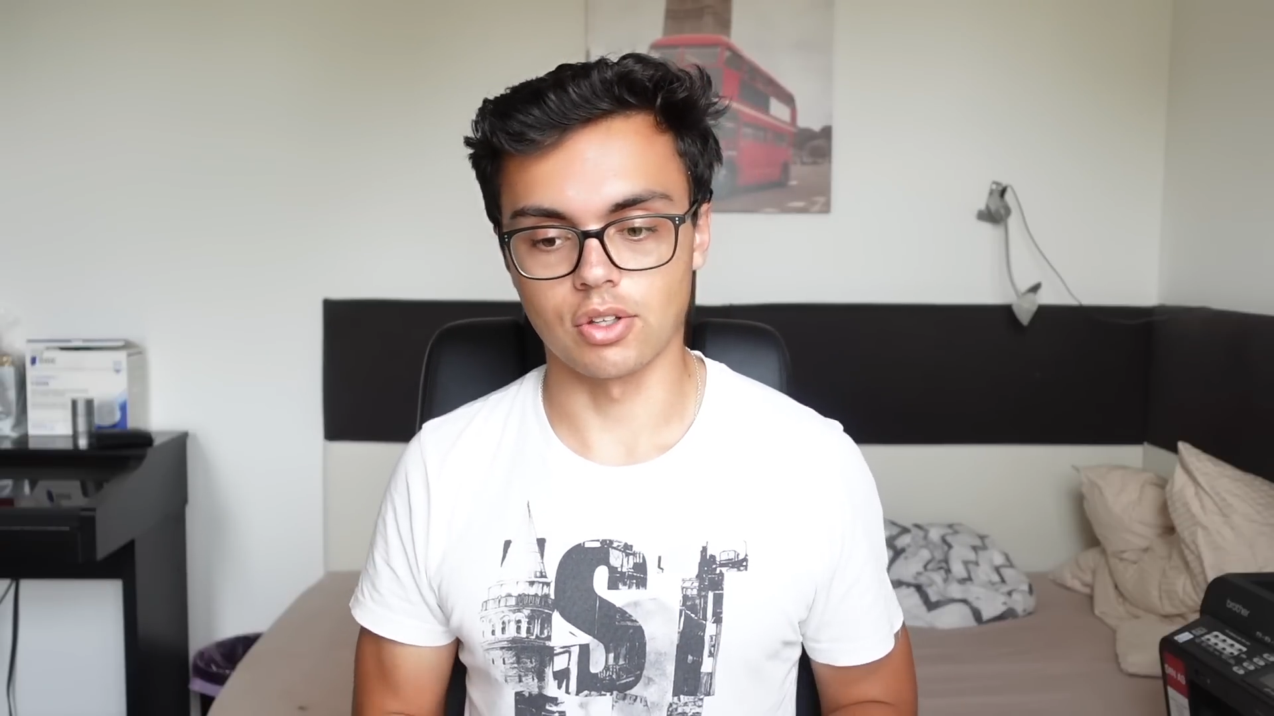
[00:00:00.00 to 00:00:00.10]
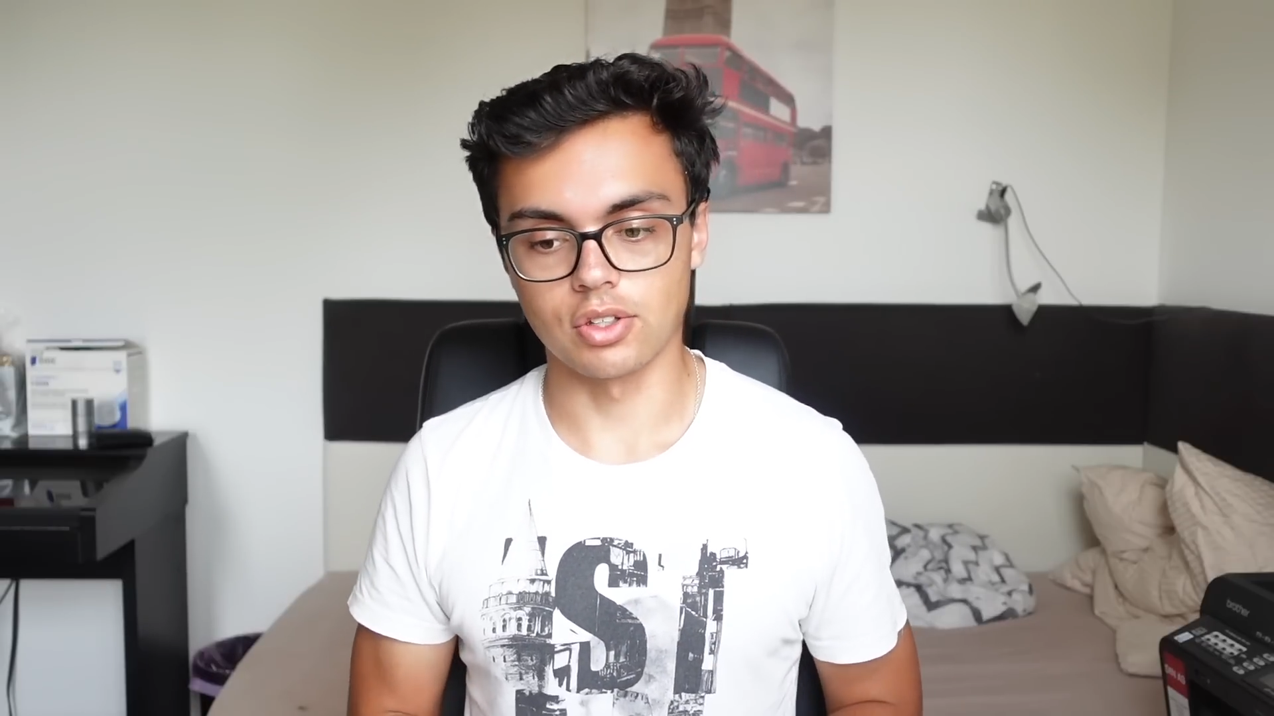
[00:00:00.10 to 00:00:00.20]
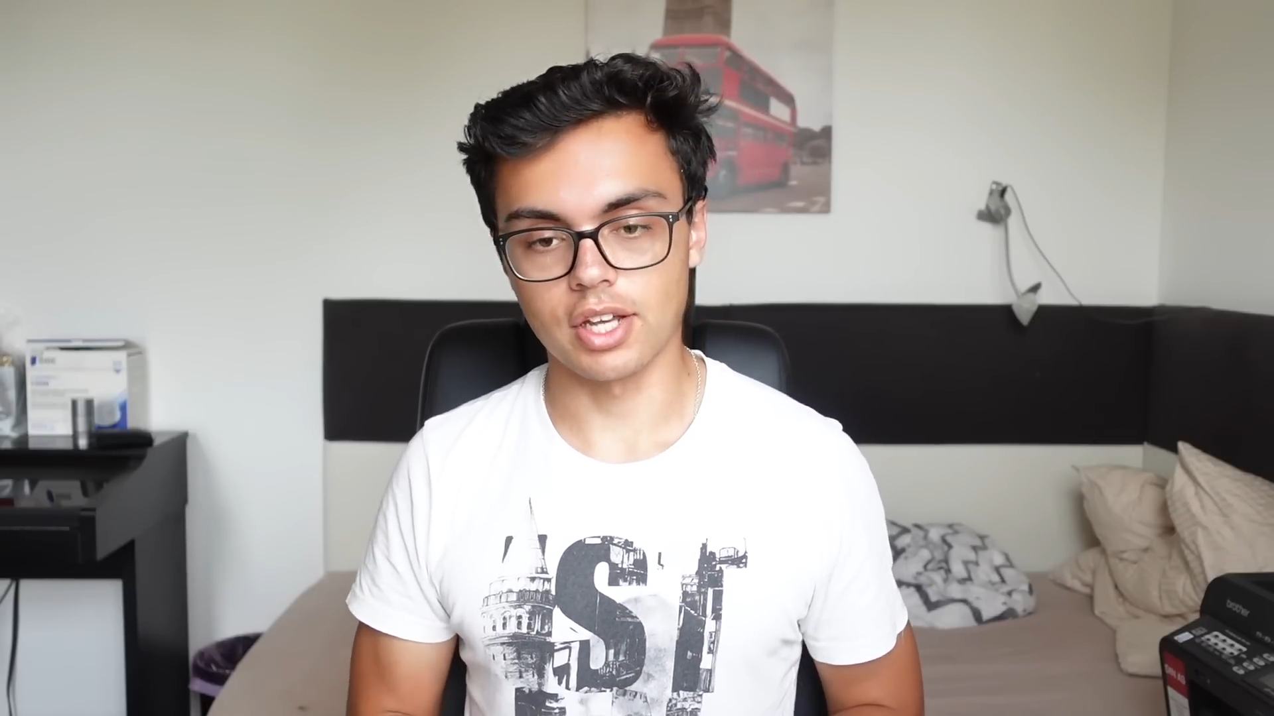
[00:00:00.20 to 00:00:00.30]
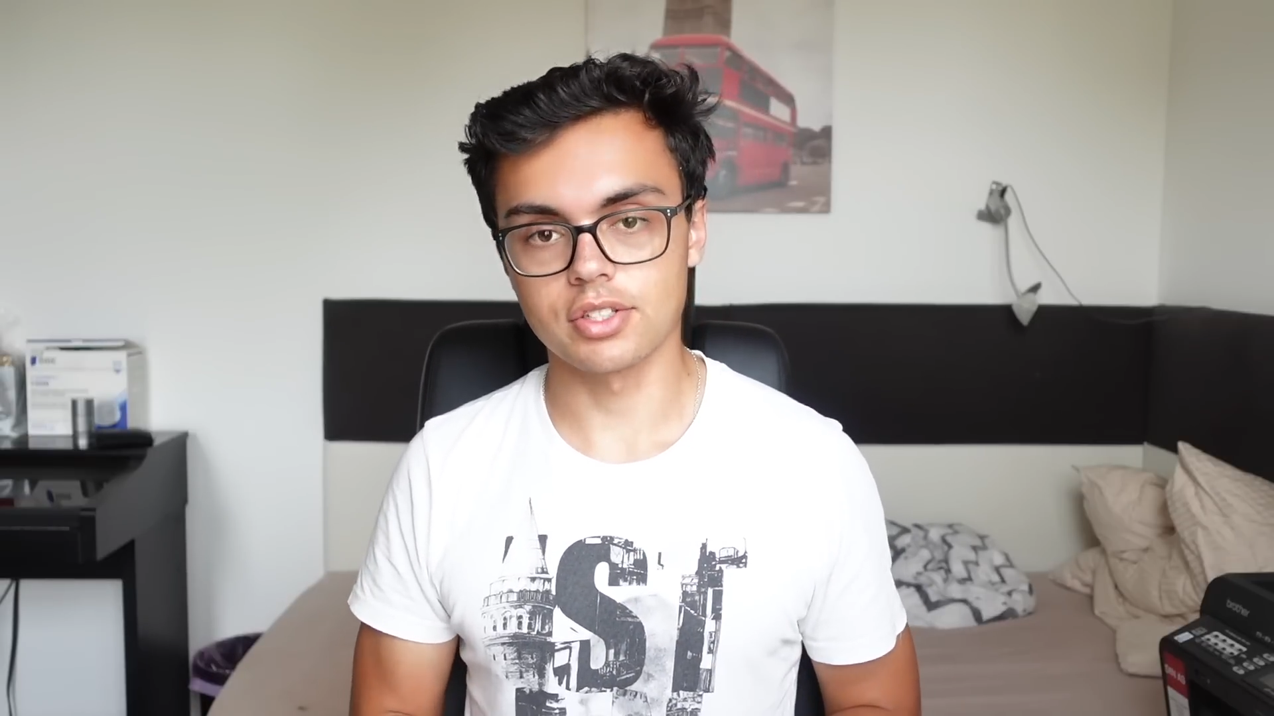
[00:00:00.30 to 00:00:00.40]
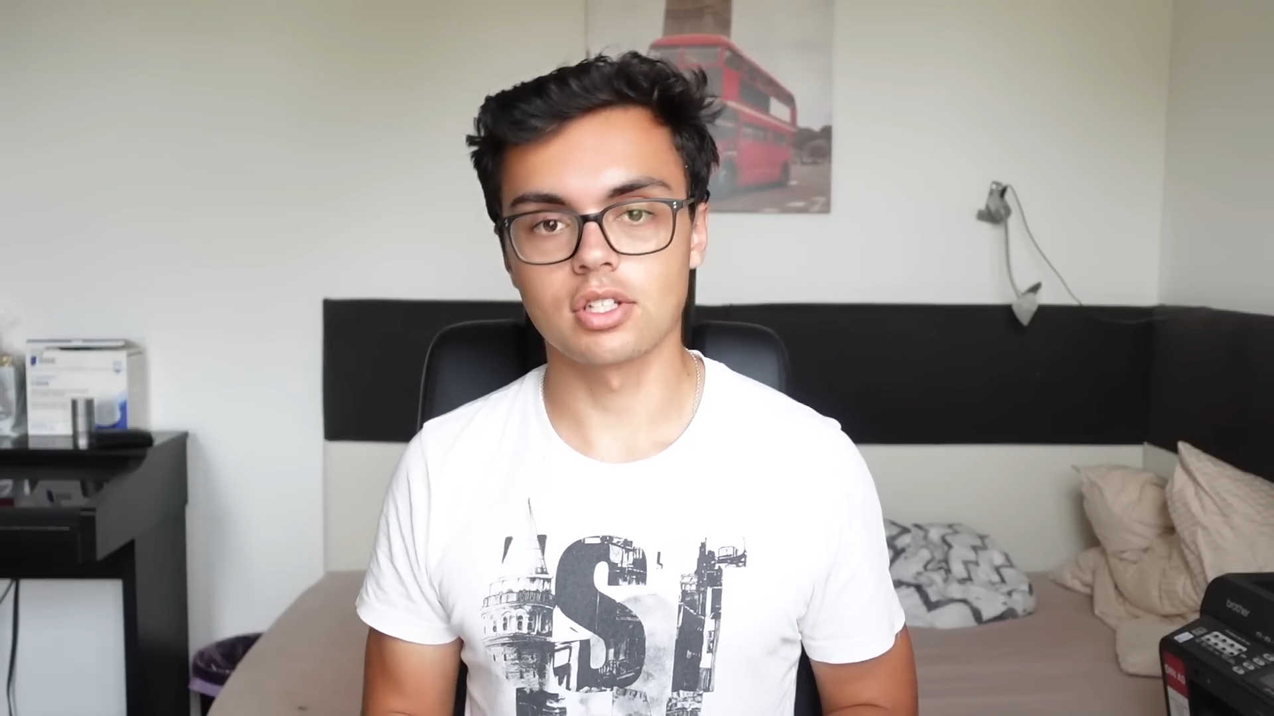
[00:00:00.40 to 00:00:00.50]
the
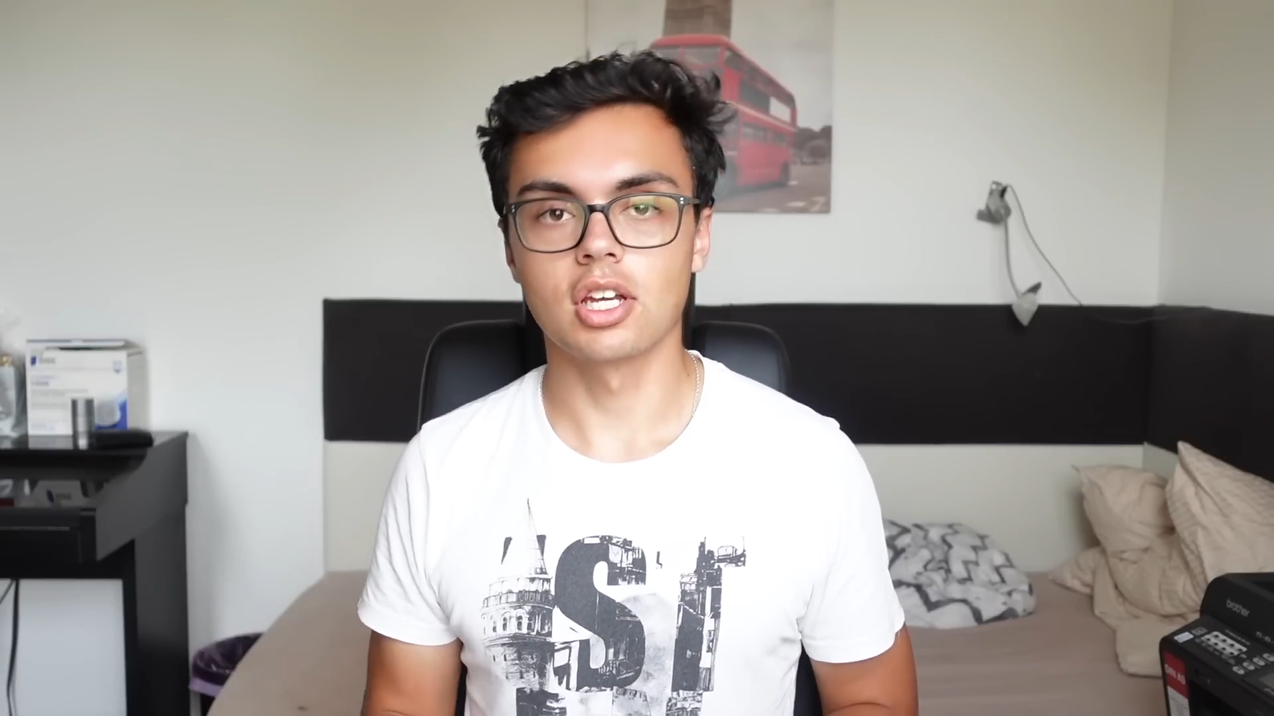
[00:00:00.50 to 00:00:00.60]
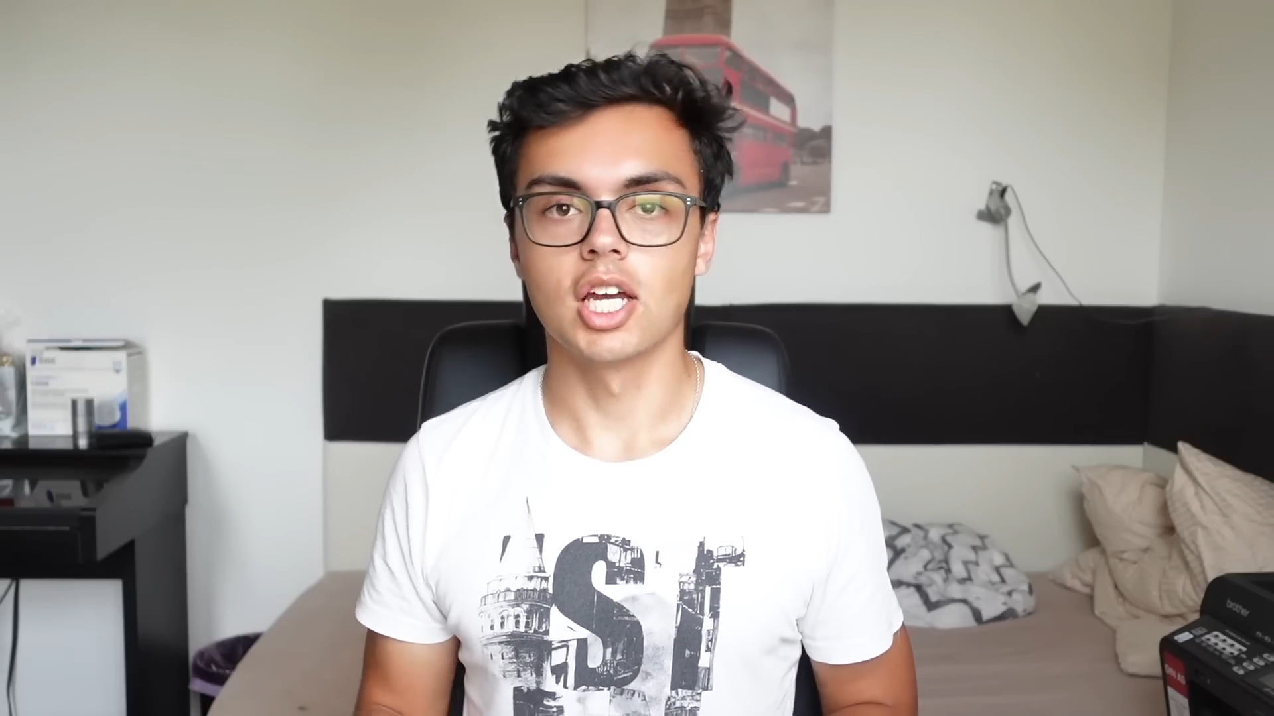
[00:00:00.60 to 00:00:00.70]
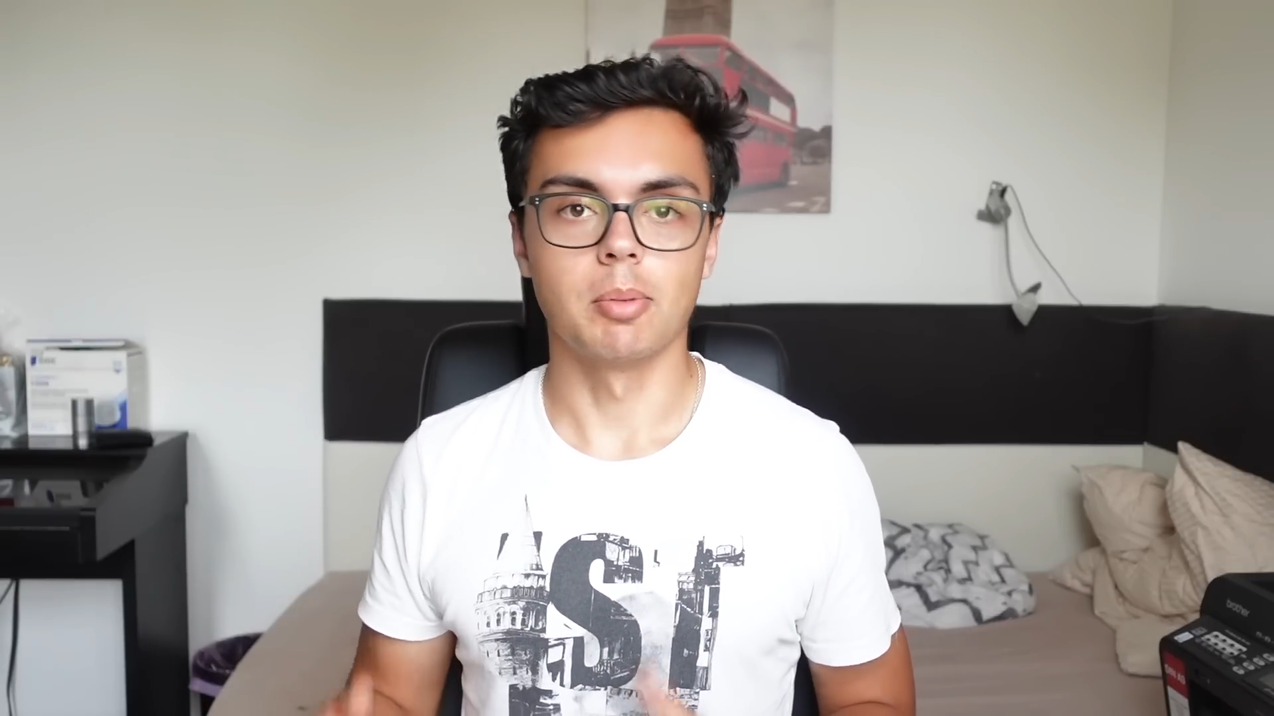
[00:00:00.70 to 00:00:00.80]
test